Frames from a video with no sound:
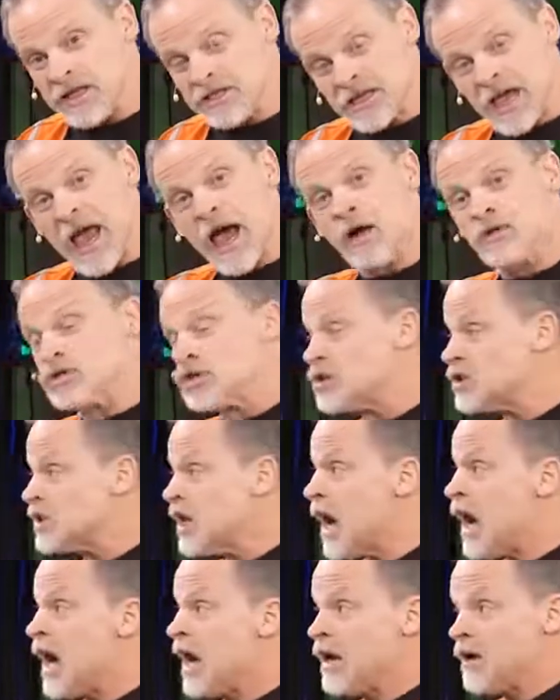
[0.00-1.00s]
is
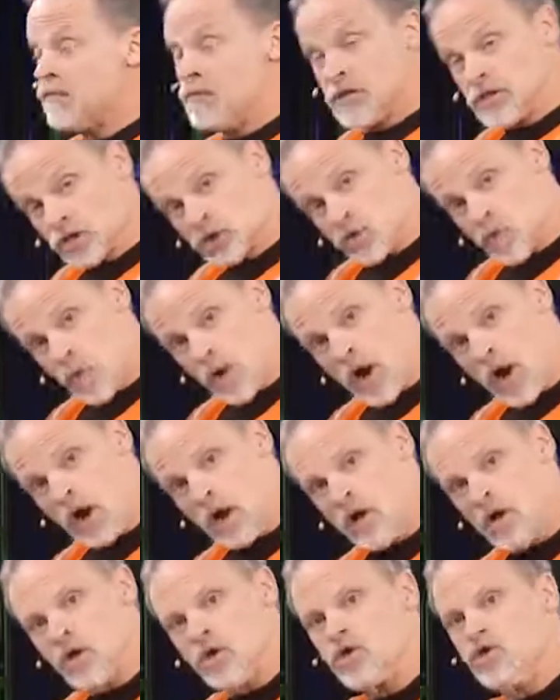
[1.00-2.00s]
outside of this
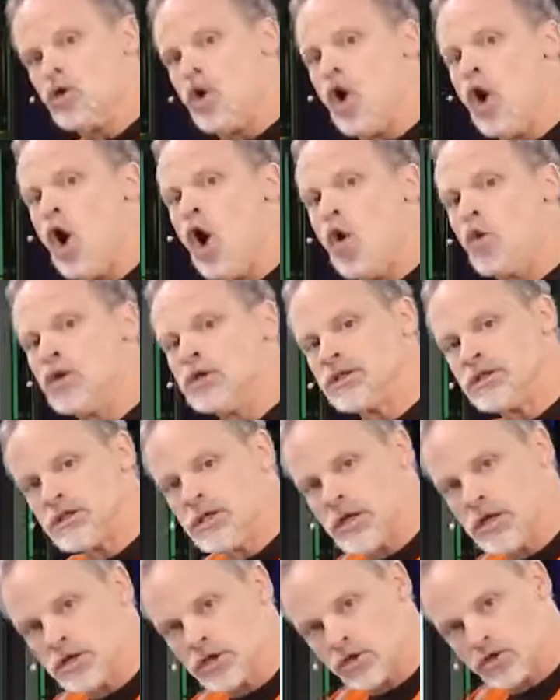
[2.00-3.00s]
square, you'll always
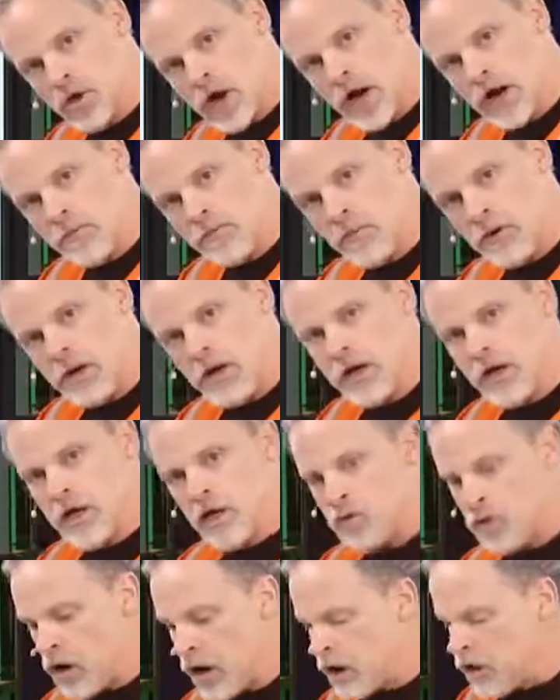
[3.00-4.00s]
see us trying to bring it
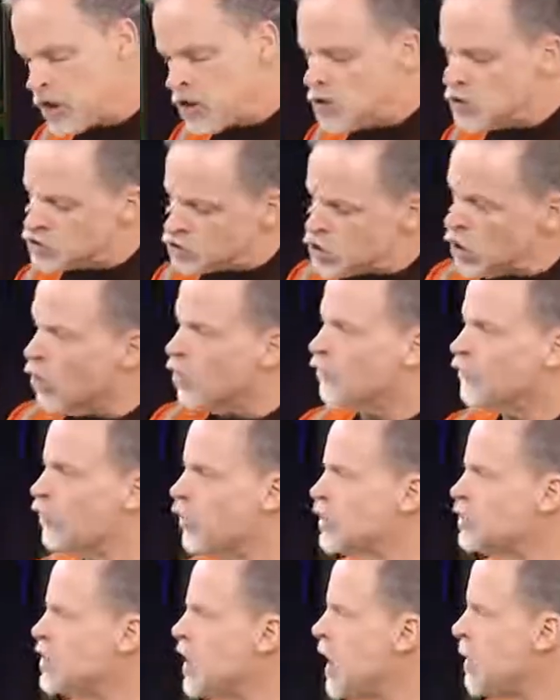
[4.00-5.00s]
in, right? So,
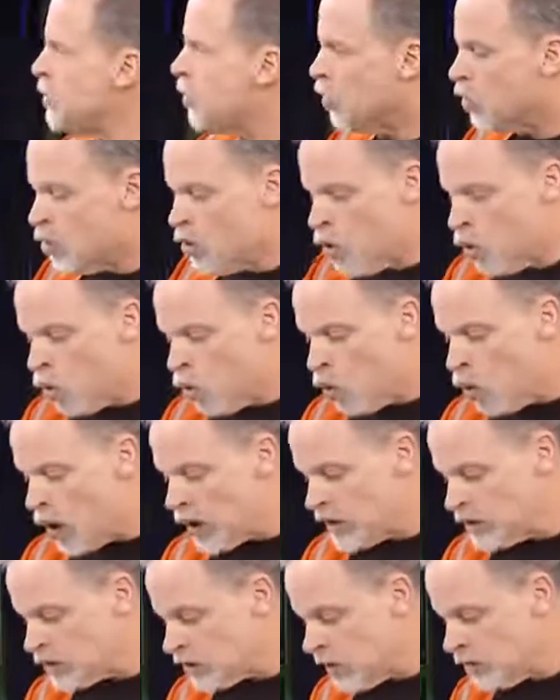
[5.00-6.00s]
for example,
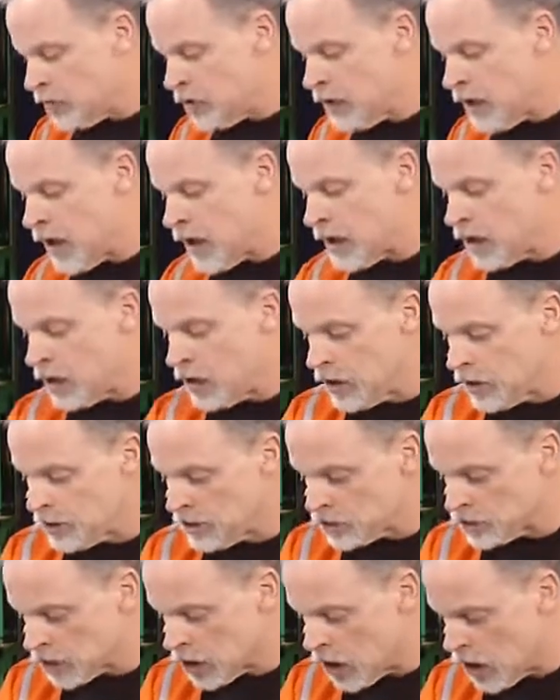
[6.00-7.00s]
what is something that
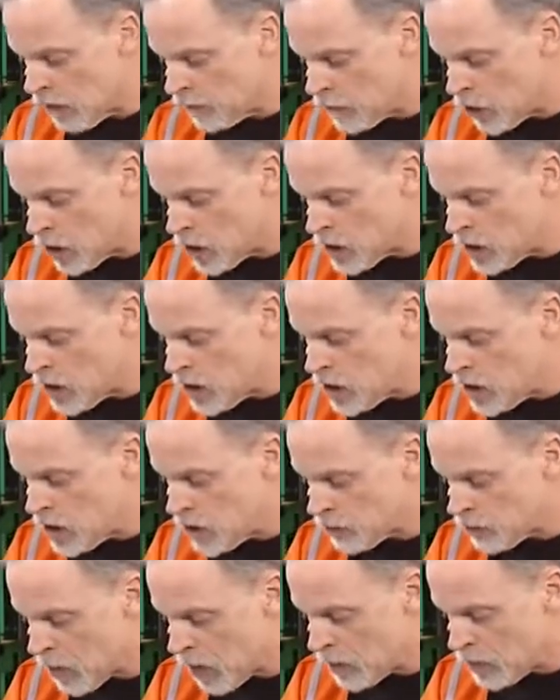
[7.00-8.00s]
is very key
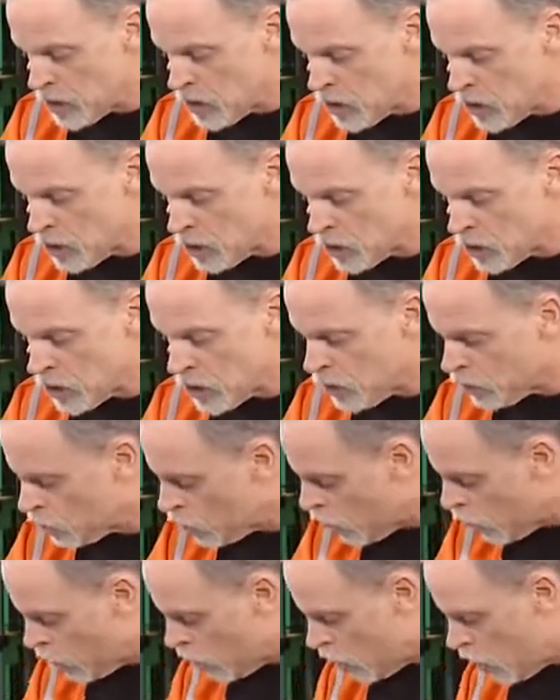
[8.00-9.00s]
and probably near and dear to
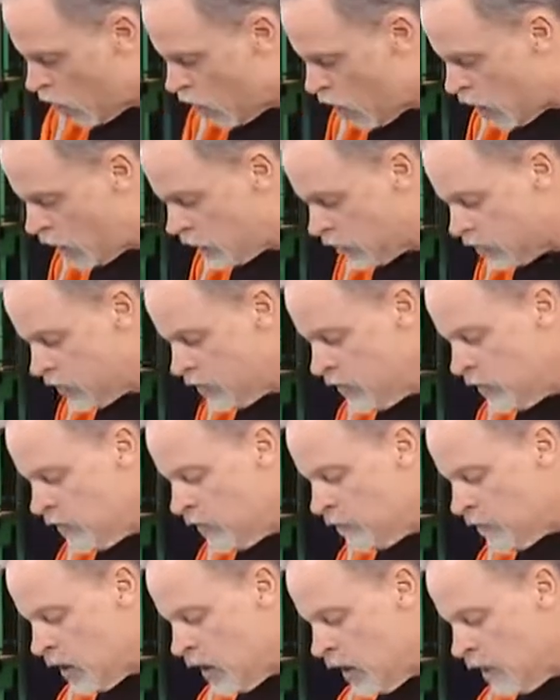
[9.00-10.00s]
all our hearts
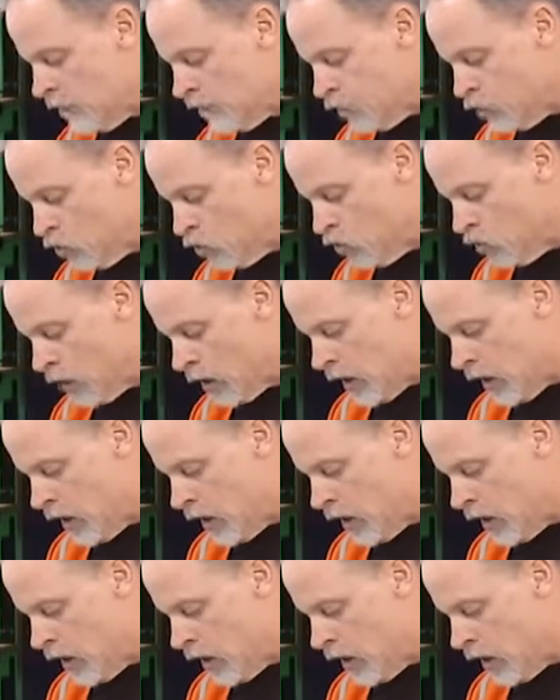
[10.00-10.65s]
if you're